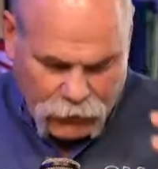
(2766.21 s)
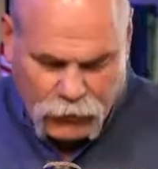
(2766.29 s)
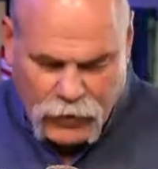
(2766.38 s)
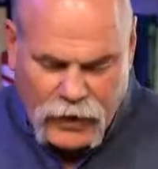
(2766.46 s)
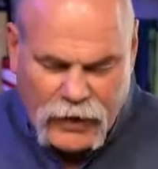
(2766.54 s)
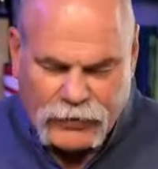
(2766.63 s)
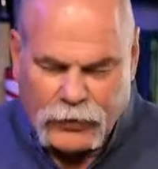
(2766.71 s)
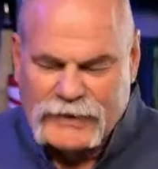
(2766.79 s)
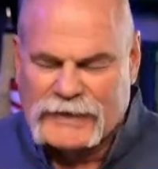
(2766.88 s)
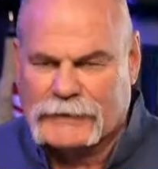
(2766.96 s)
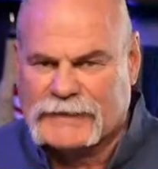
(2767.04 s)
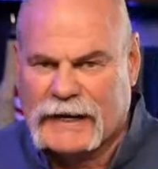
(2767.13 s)
And the
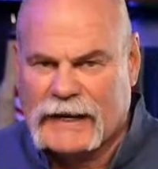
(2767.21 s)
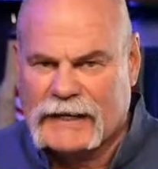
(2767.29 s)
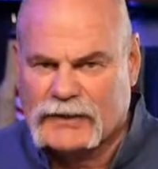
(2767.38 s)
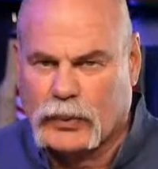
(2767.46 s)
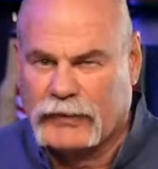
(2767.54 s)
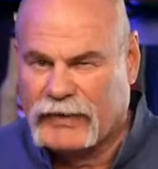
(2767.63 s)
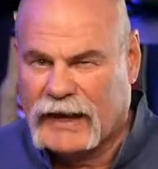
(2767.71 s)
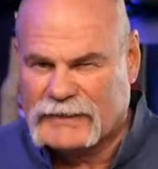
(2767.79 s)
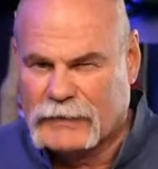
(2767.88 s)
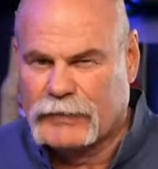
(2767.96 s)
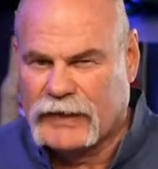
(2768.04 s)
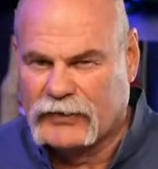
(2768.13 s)
reason I'm saying that is we've
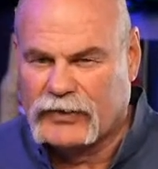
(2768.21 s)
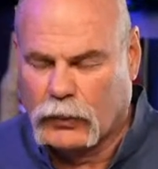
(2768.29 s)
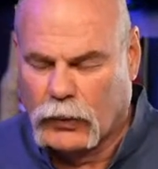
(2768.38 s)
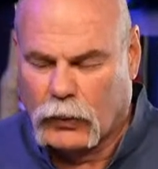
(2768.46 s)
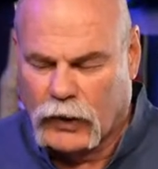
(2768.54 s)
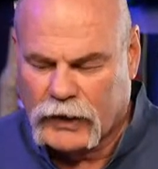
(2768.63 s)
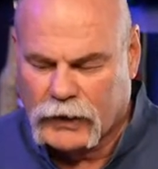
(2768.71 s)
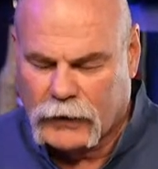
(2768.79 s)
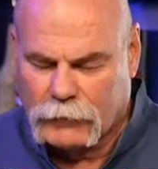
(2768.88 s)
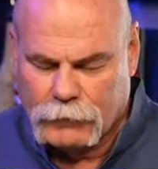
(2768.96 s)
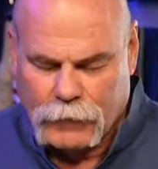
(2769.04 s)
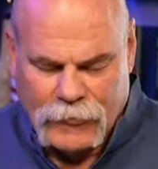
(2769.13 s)
got some things that we're working
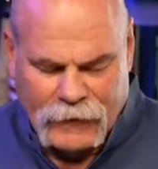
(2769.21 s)
on.